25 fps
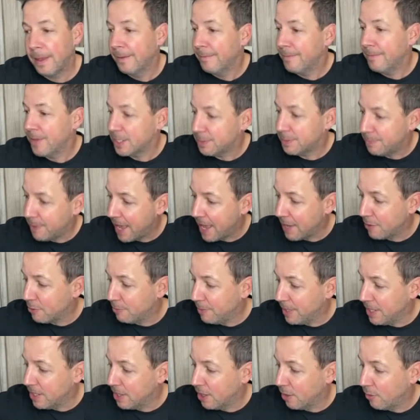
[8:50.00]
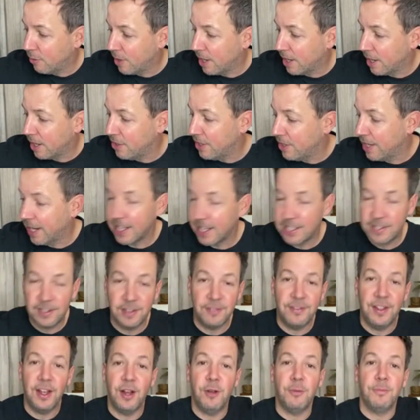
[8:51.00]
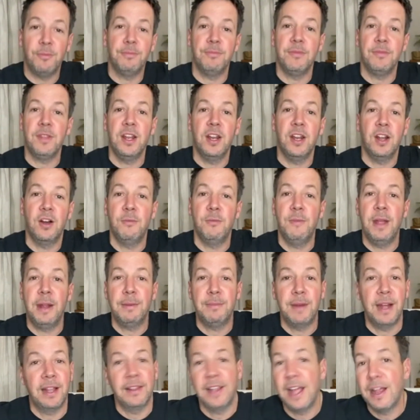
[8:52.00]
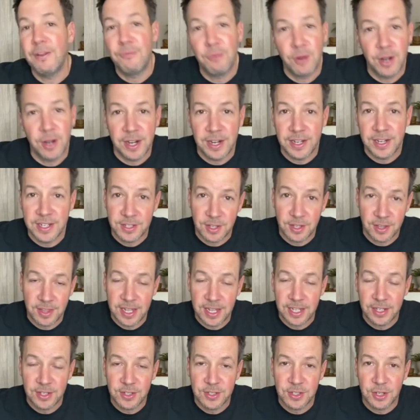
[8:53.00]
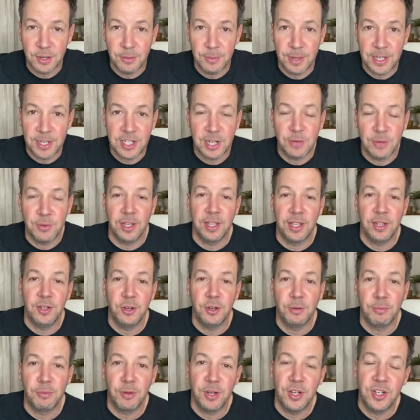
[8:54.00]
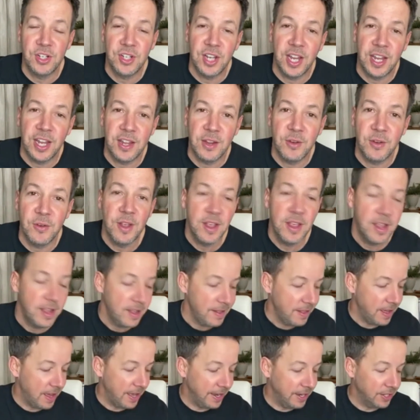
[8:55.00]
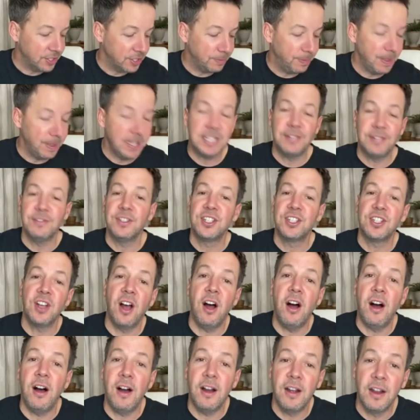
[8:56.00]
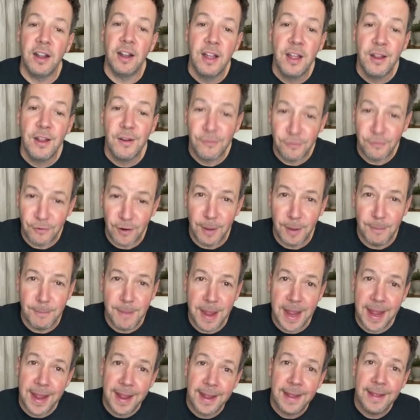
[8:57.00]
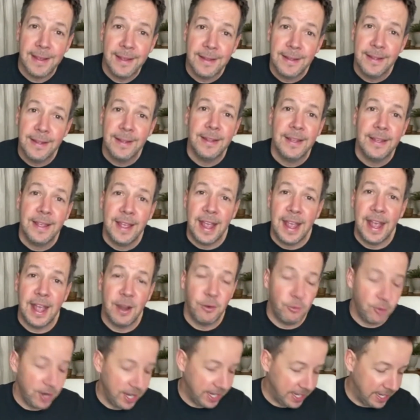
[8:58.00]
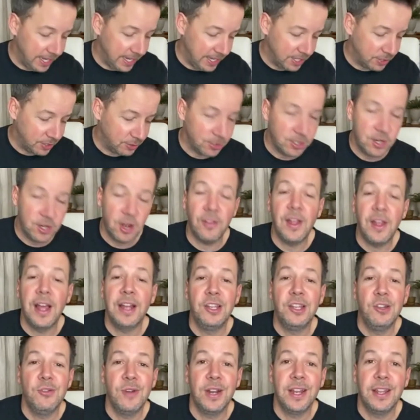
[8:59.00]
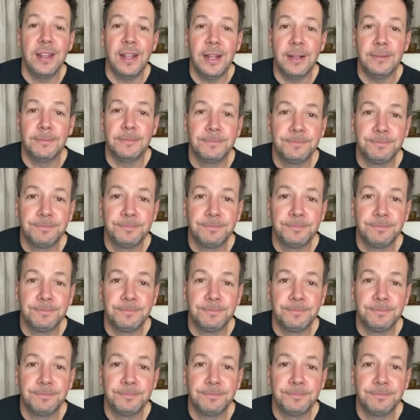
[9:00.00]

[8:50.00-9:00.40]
This band would be nowhere. You guys have helped, you know, make my life what it is. So thank you so much. I really do appreciate you. Uh, and here's a piece of a song from me and Ricky. This one's called I'd Do Anything.